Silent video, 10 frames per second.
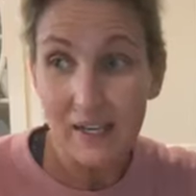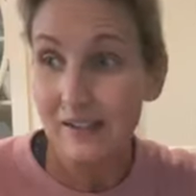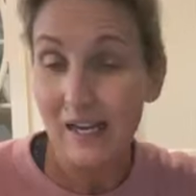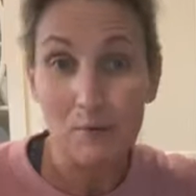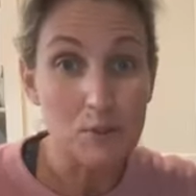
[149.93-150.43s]

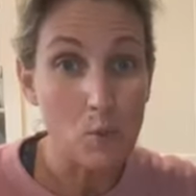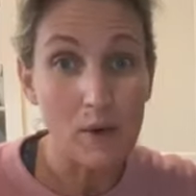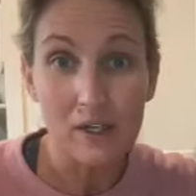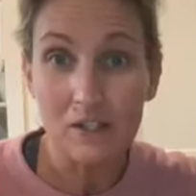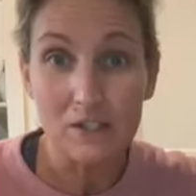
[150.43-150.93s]
and then I was
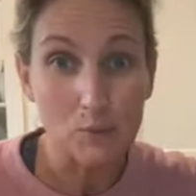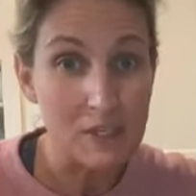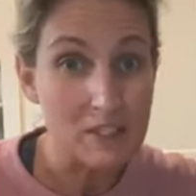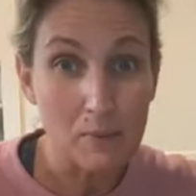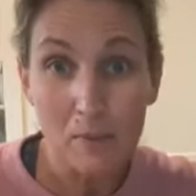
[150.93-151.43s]
working on some
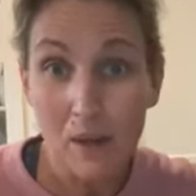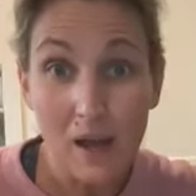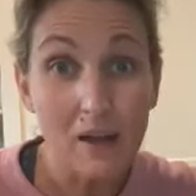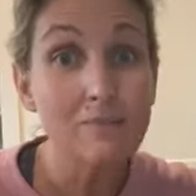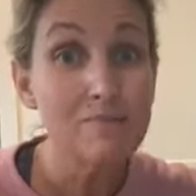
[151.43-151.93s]
recipe
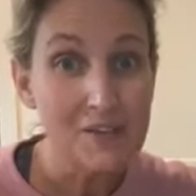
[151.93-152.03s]
blog.